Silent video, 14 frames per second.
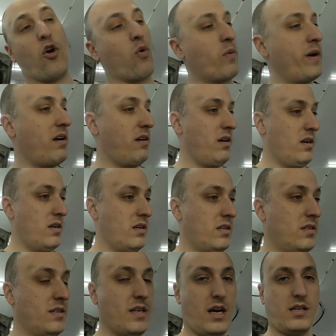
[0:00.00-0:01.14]
The rear
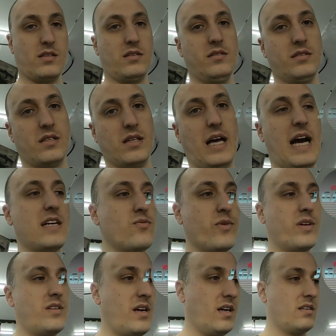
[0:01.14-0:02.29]
knuckle, the last
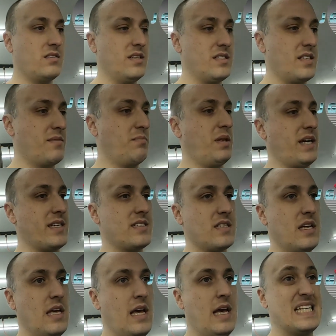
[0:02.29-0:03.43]
rear knuckle is in place.
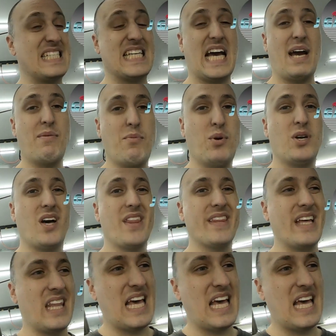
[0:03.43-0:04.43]
It's time to put on the